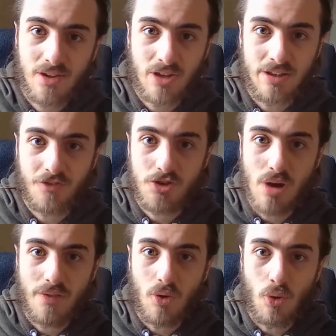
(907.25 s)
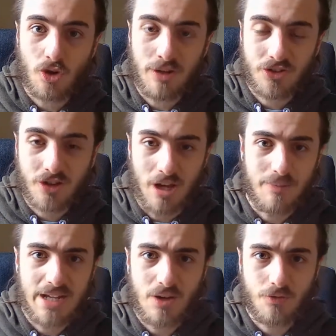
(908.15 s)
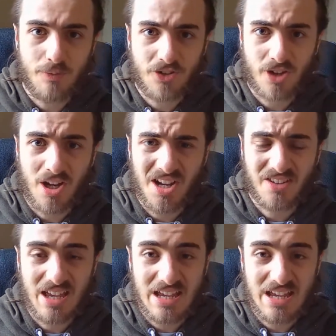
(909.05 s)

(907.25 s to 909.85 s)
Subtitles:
a few other Autobots come down from the skies,